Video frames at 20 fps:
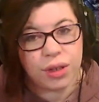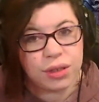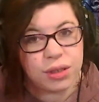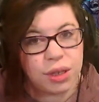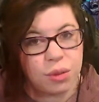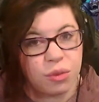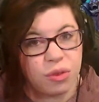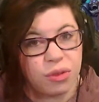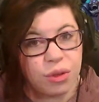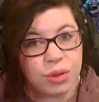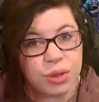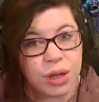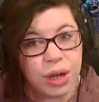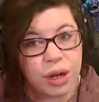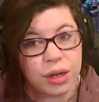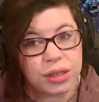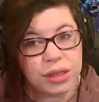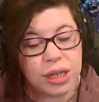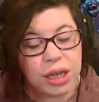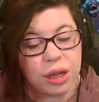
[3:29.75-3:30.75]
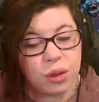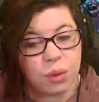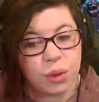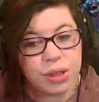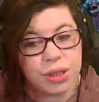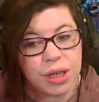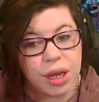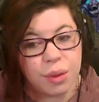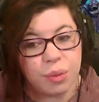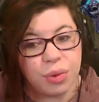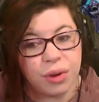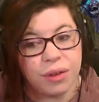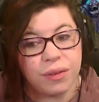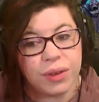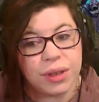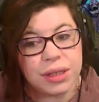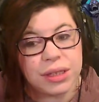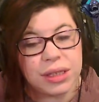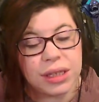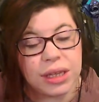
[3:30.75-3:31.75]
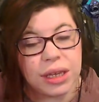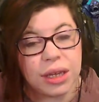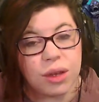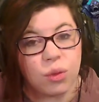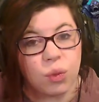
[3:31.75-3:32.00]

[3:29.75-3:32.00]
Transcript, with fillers: some of those cards, like we saw previously,